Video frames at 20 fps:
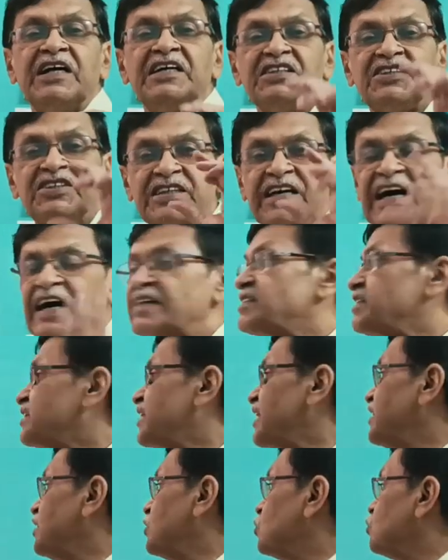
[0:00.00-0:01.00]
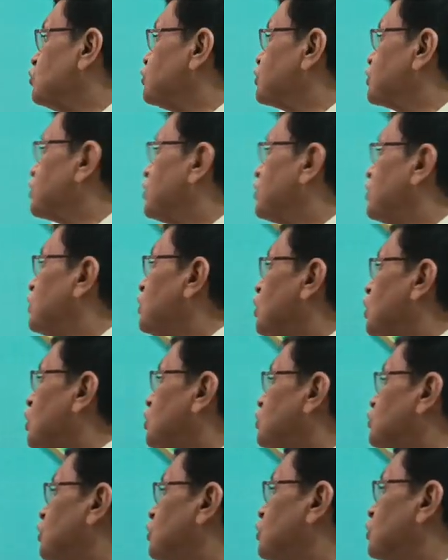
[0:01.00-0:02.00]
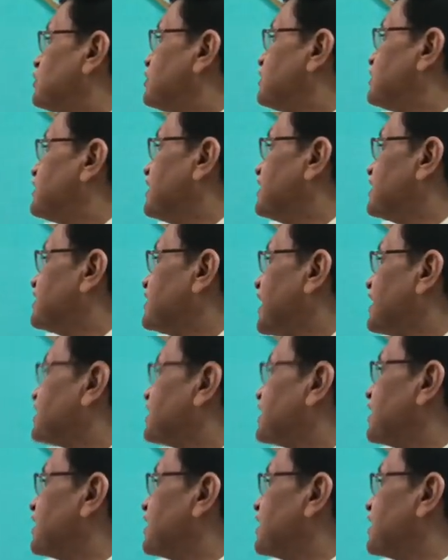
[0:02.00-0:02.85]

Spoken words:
starch granules. So the starch